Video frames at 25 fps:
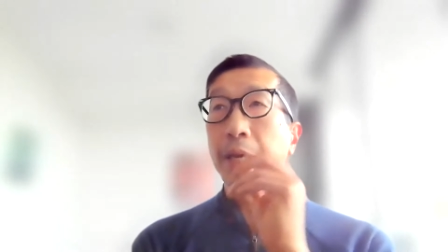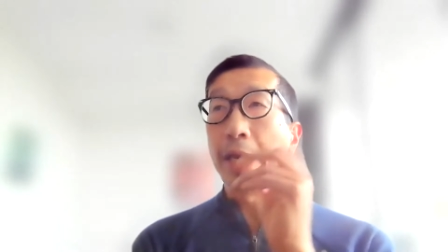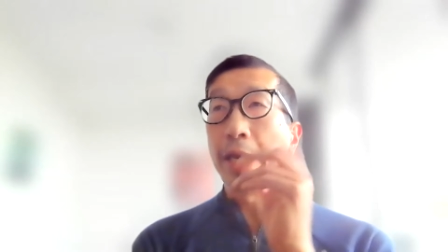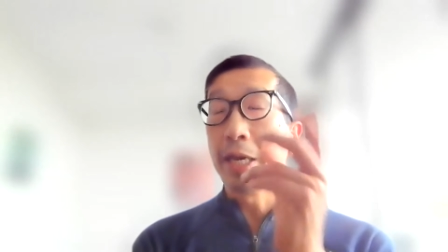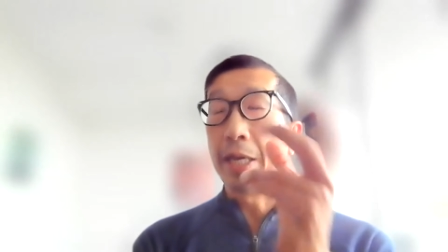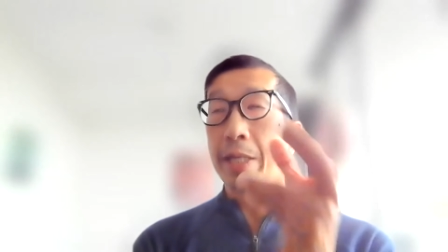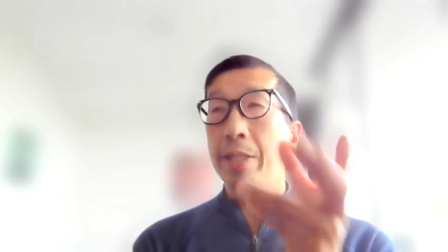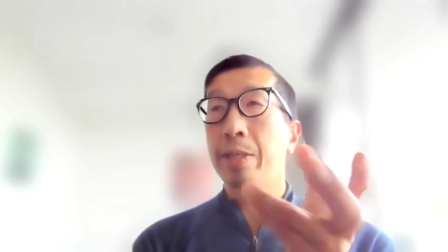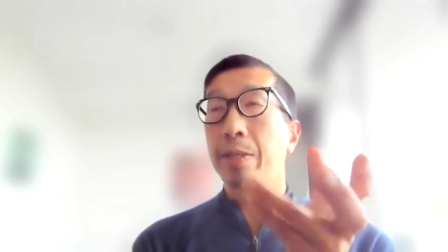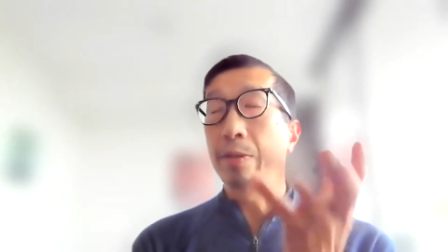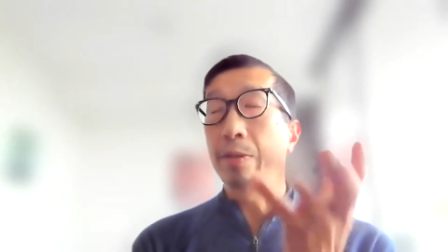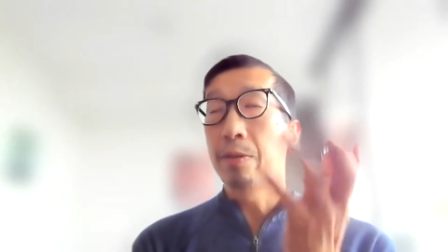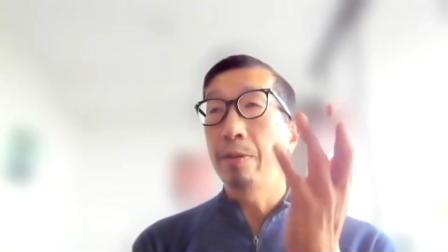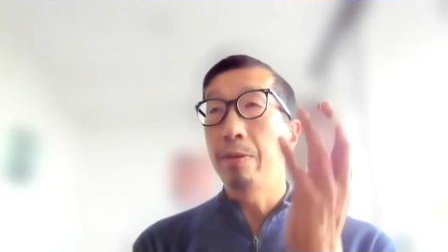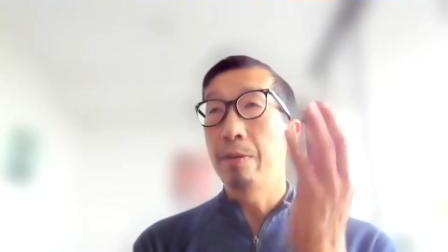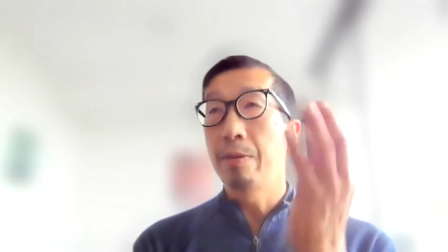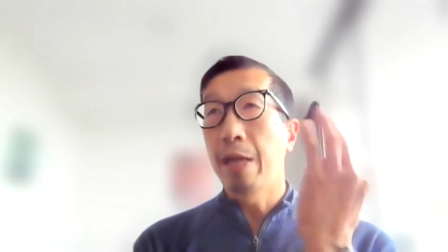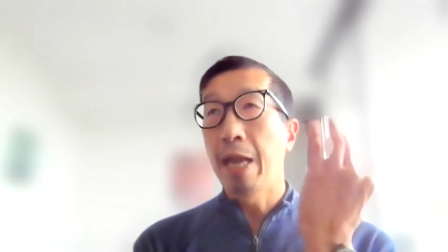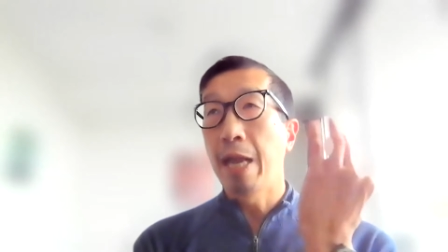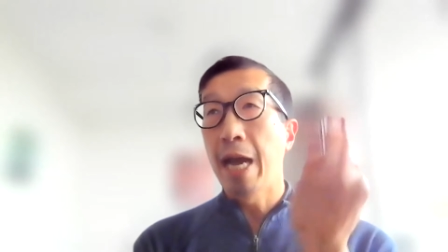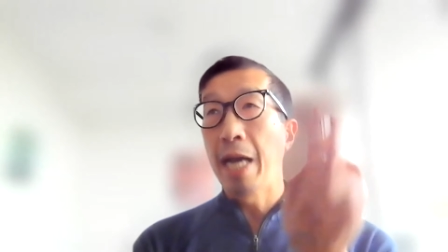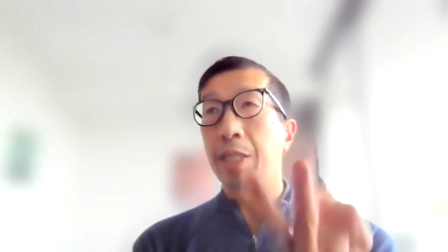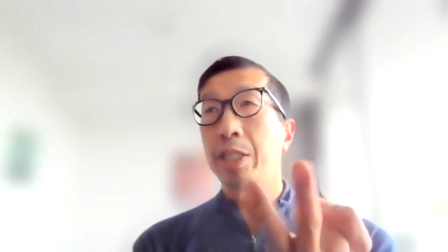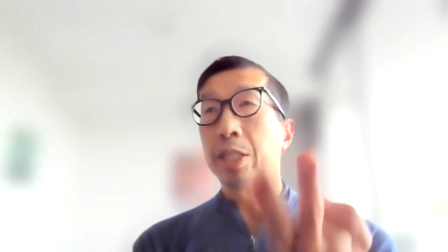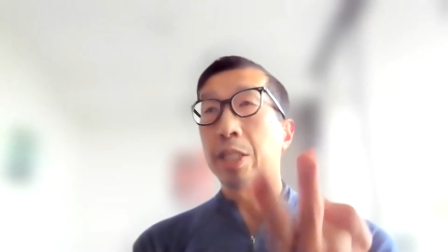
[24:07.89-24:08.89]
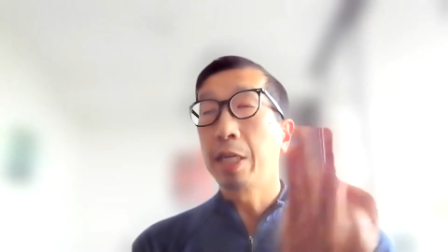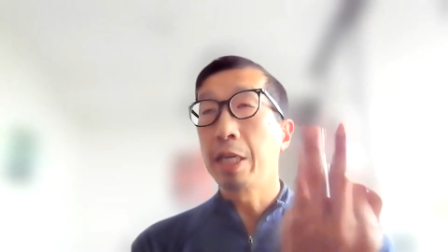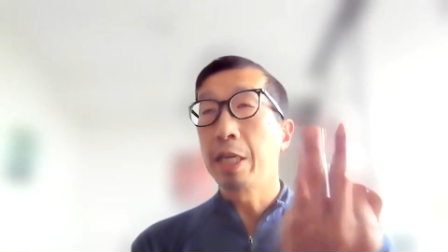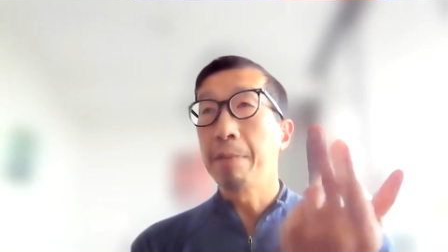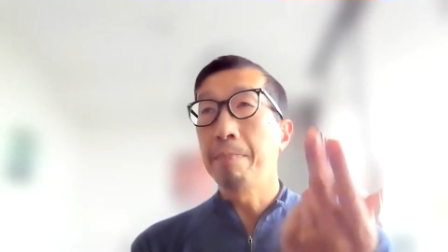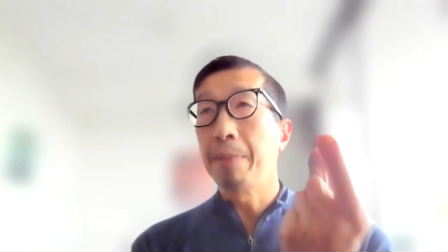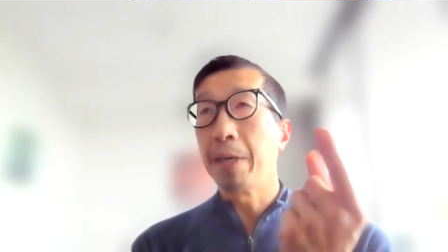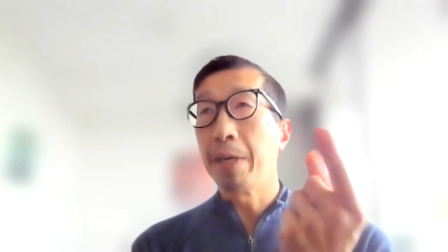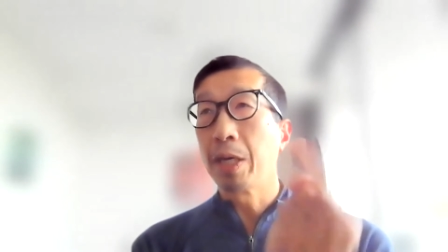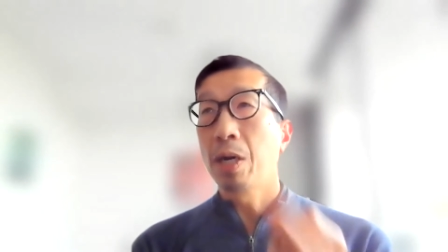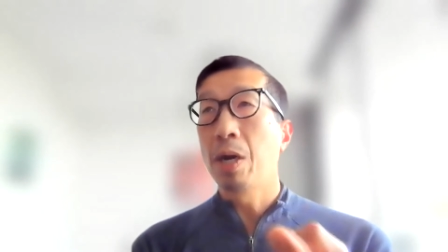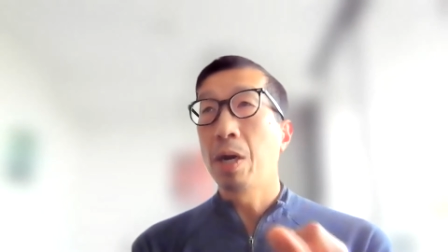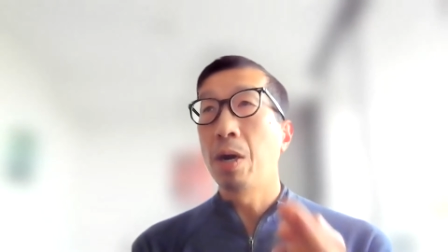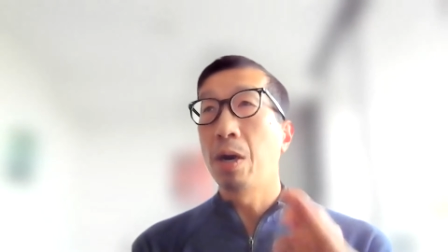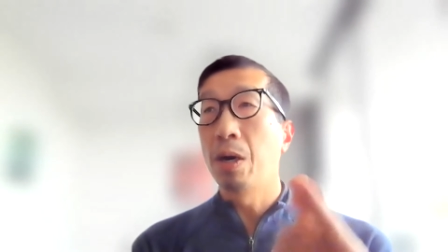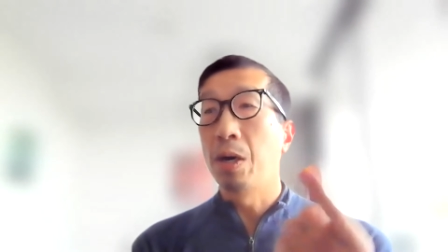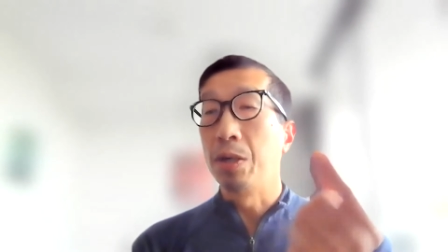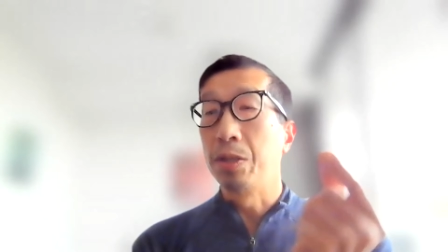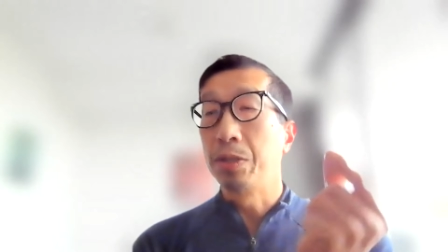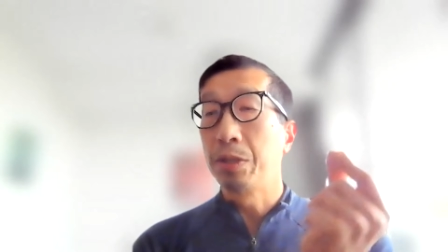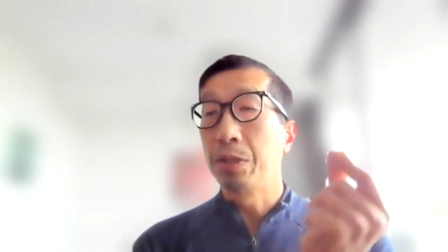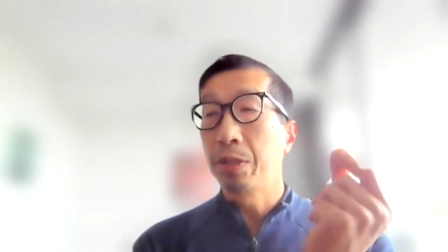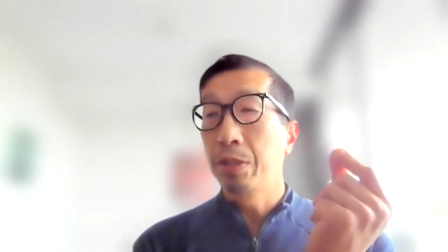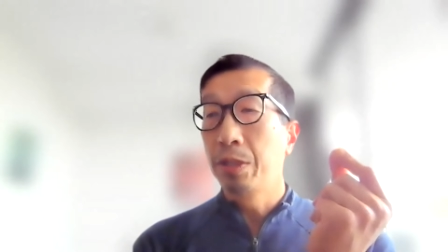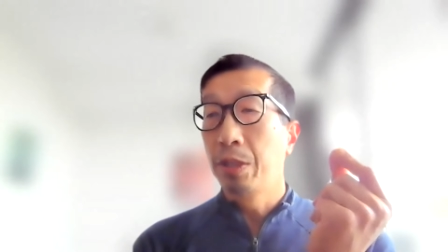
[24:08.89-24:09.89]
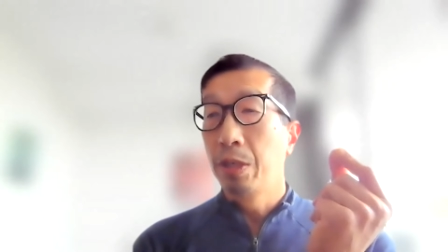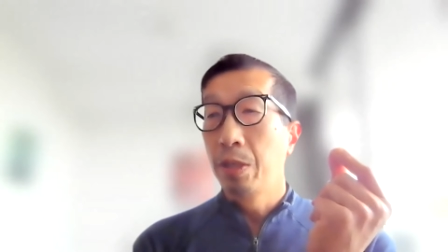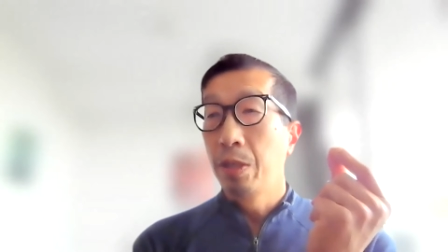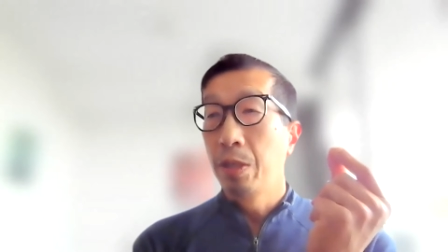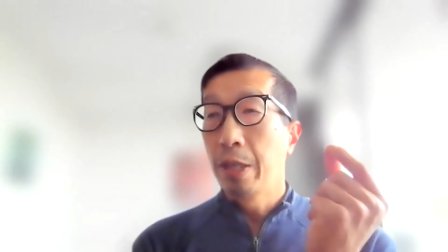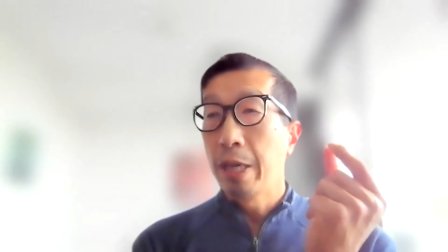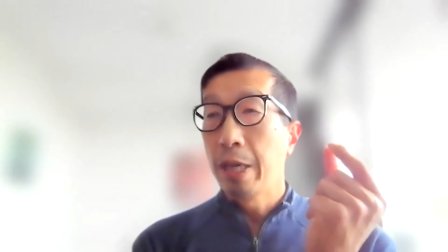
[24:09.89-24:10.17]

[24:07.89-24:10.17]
It's largely because